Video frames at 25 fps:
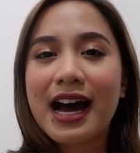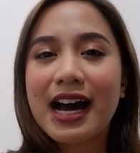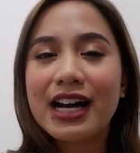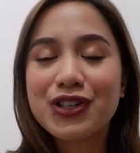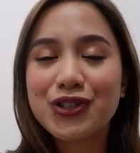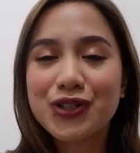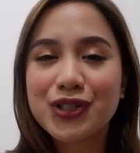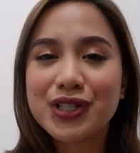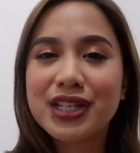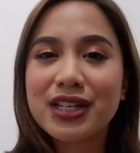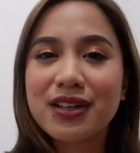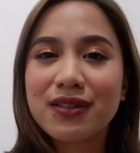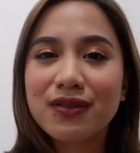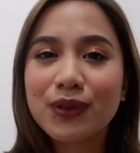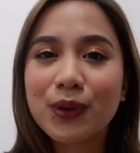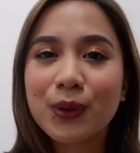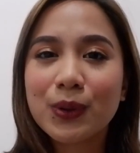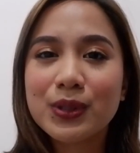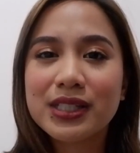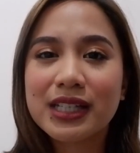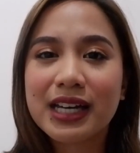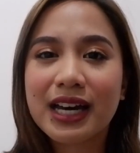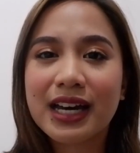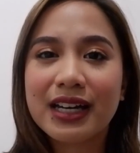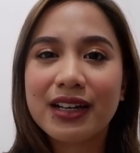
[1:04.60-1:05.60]
achieve
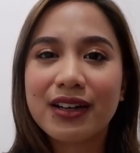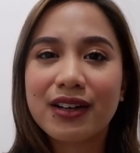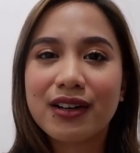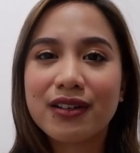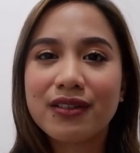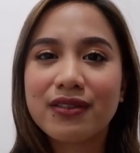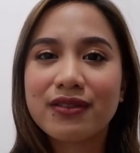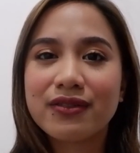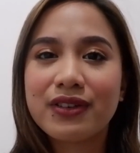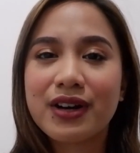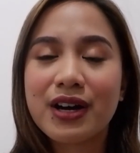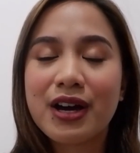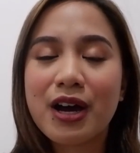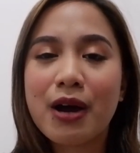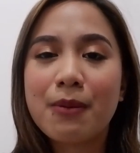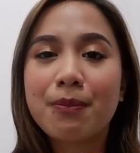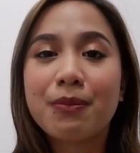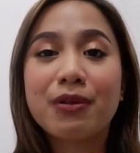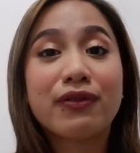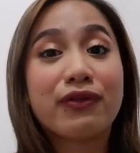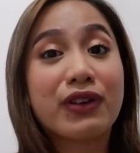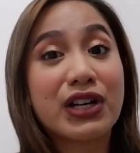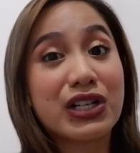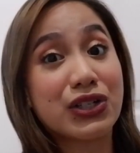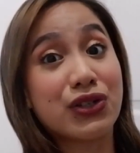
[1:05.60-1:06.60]
those kind of
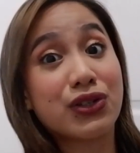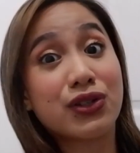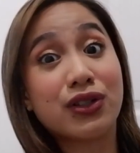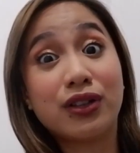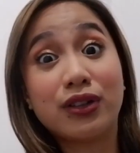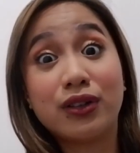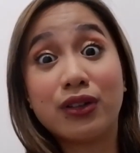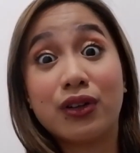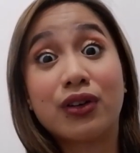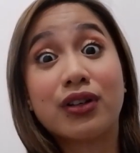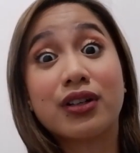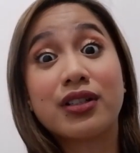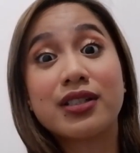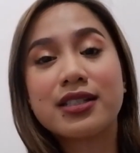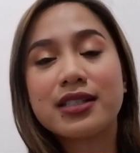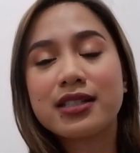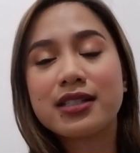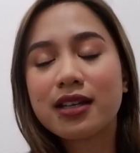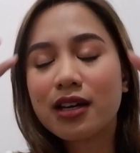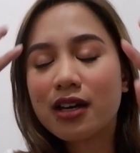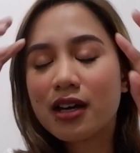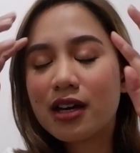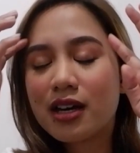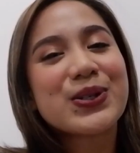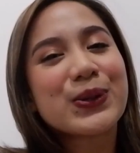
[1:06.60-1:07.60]
professional looks.
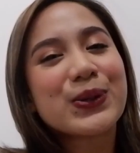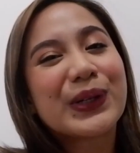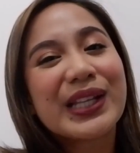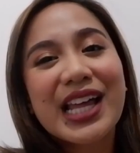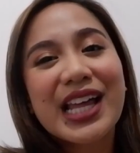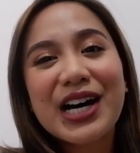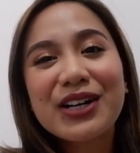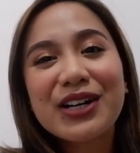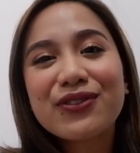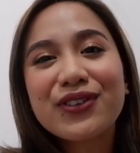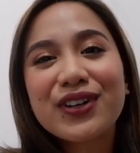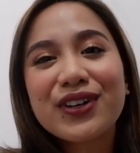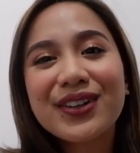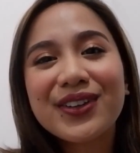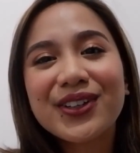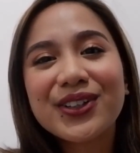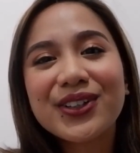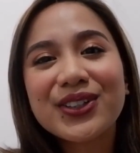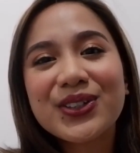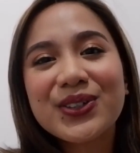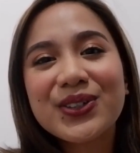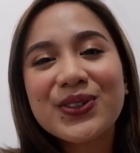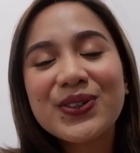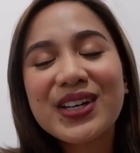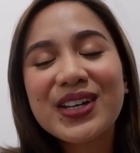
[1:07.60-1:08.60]
So without further
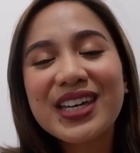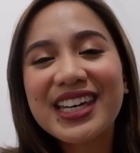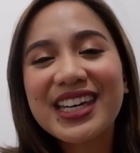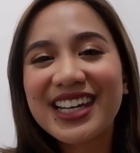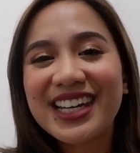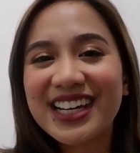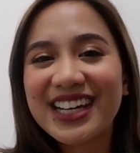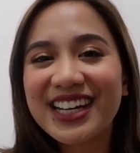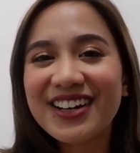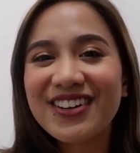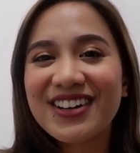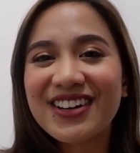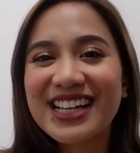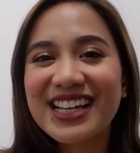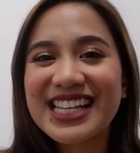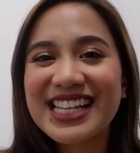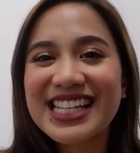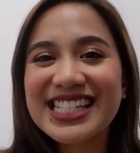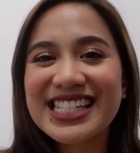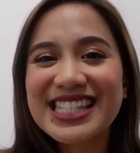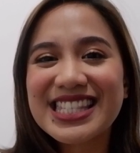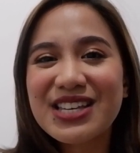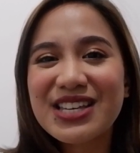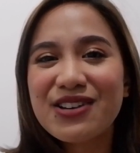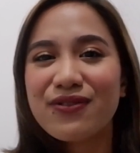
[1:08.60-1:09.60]
ado, here
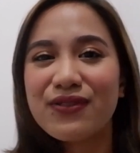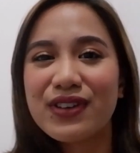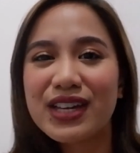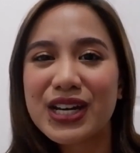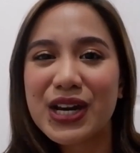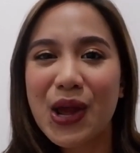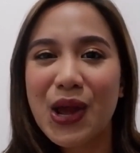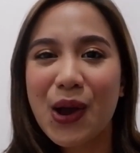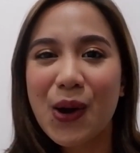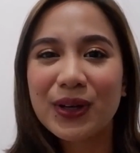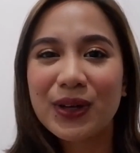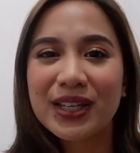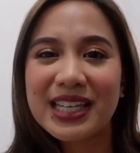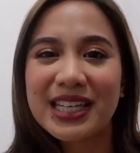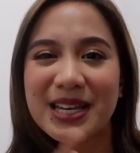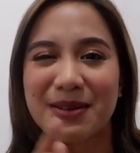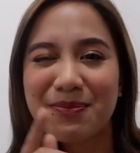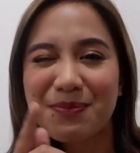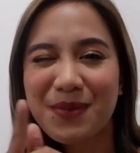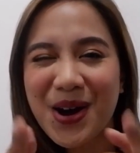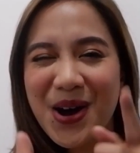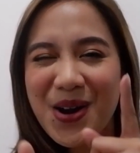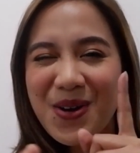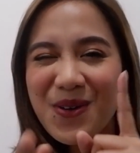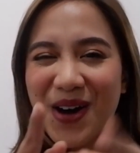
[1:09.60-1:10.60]
is the video.
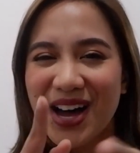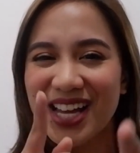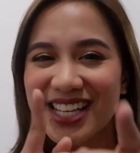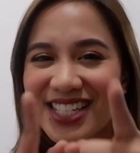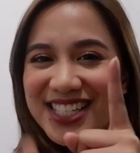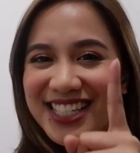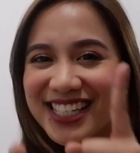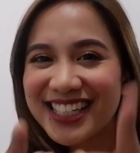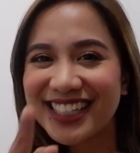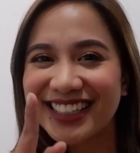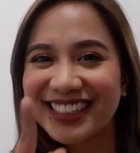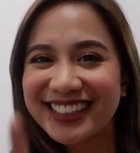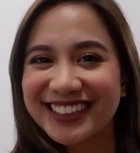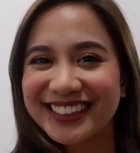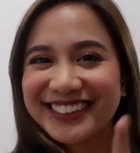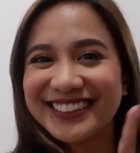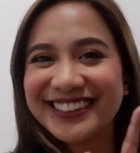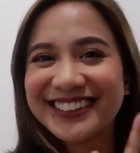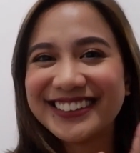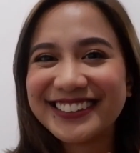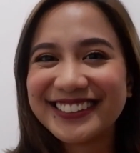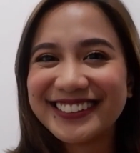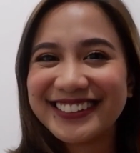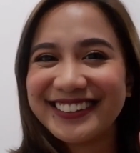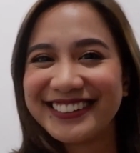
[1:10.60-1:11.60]
Keep on watching.
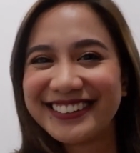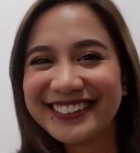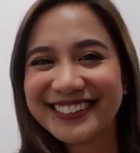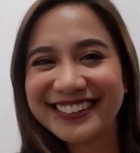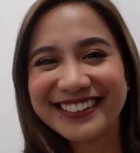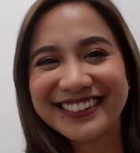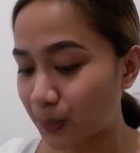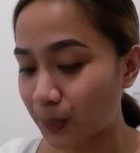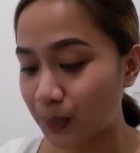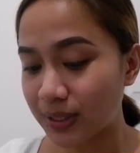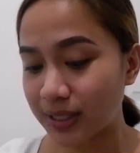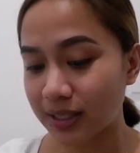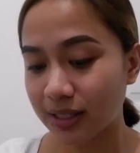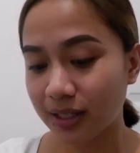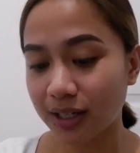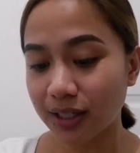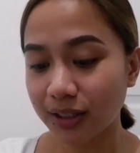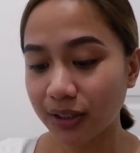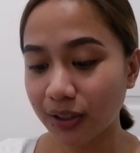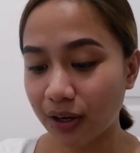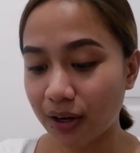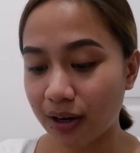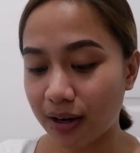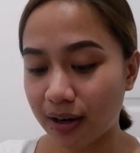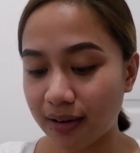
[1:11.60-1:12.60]
We
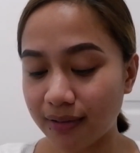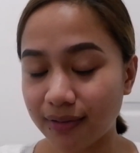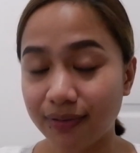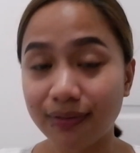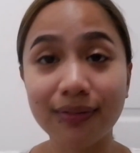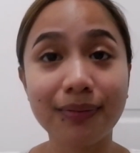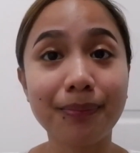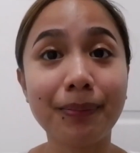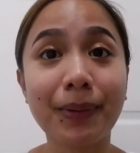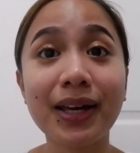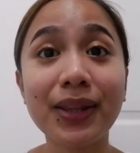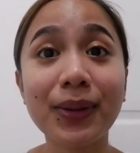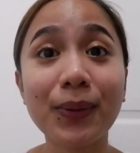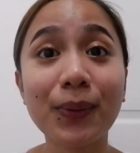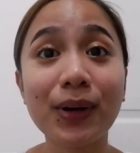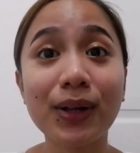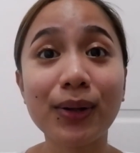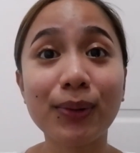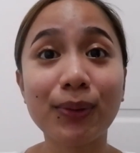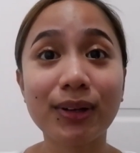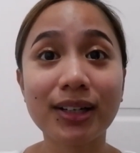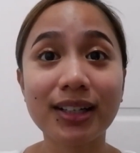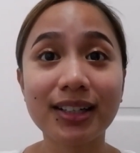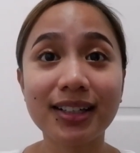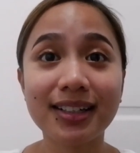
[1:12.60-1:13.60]
start off, by the way, I
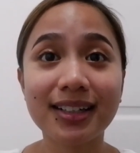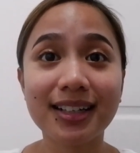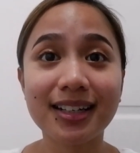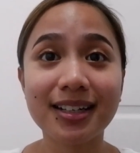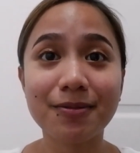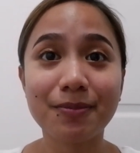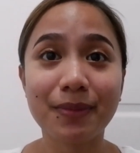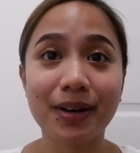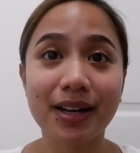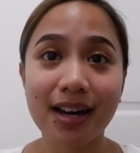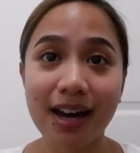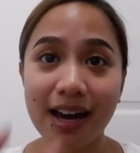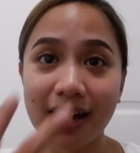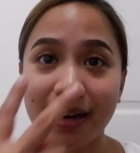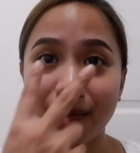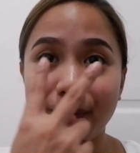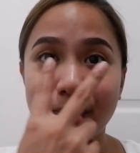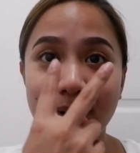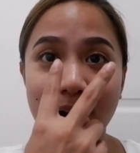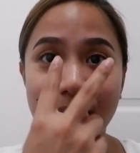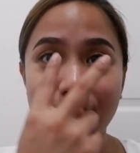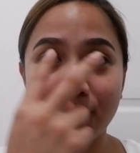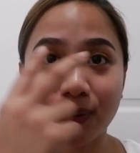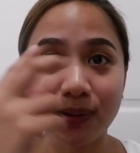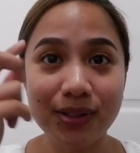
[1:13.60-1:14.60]
already did my
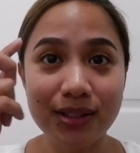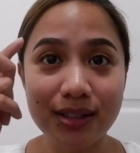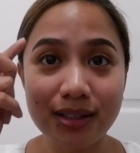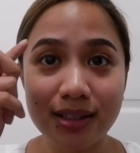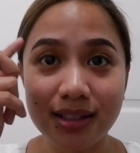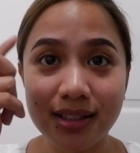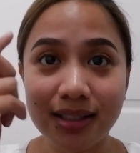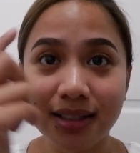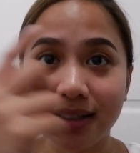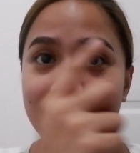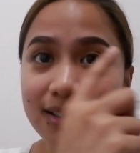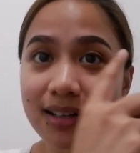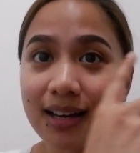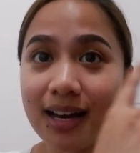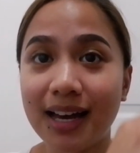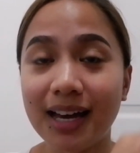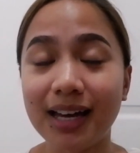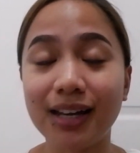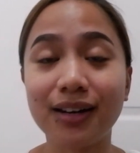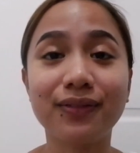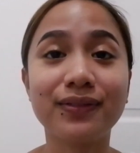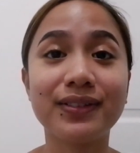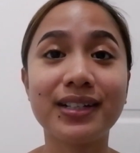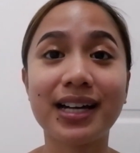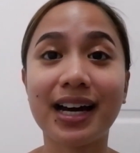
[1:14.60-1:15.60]
eyebrows ahead
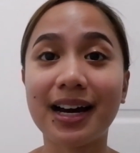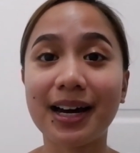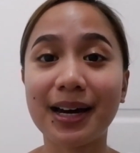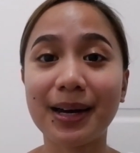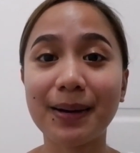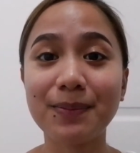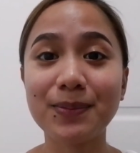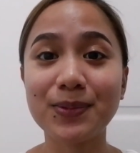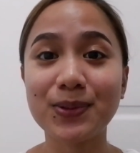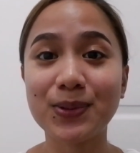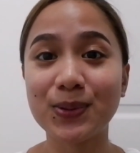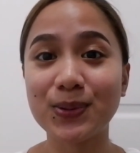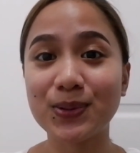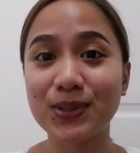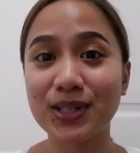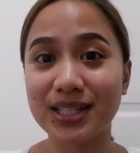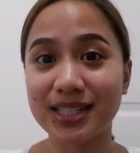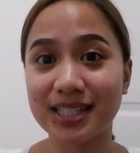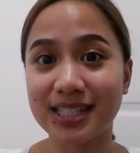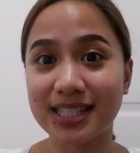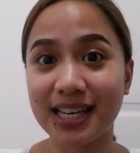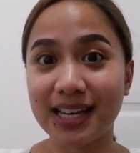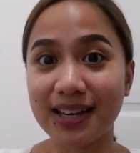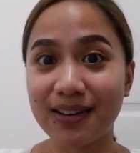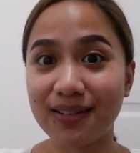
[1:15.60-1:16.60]
of time to just
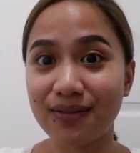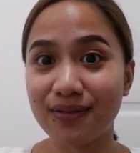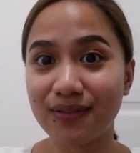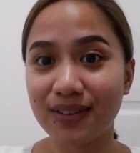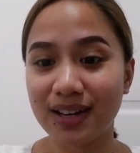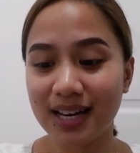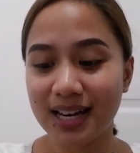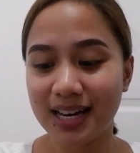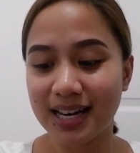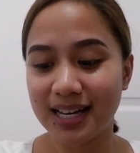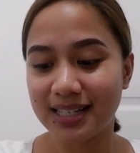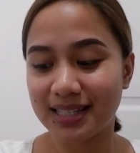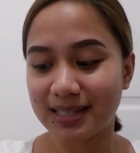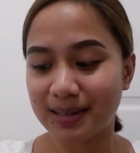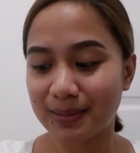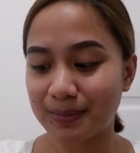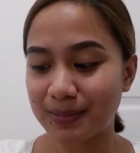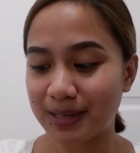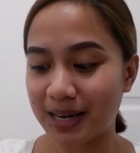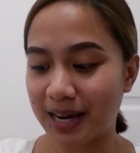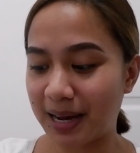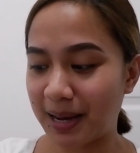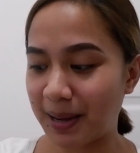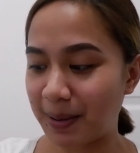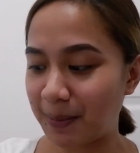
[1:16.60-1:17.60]
save some
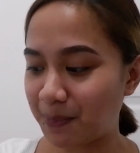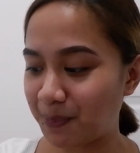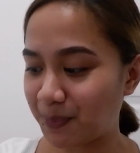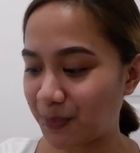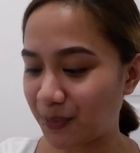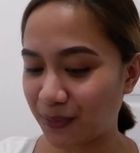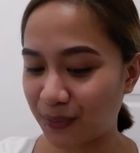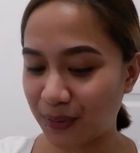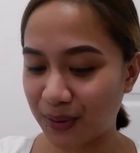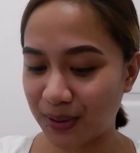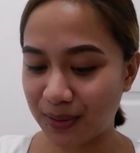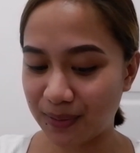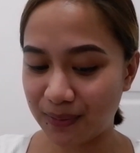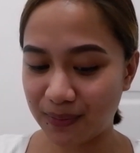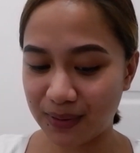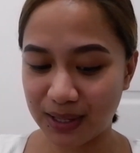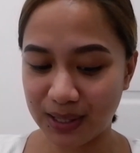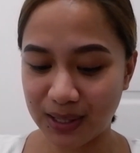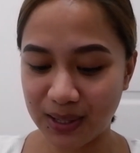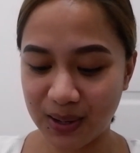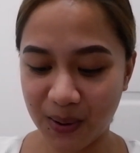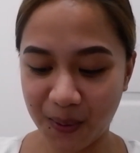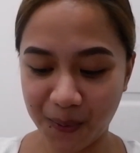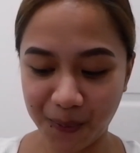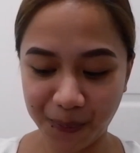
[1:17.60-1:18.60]
time for the
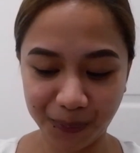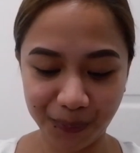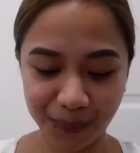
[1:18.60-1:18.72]
video.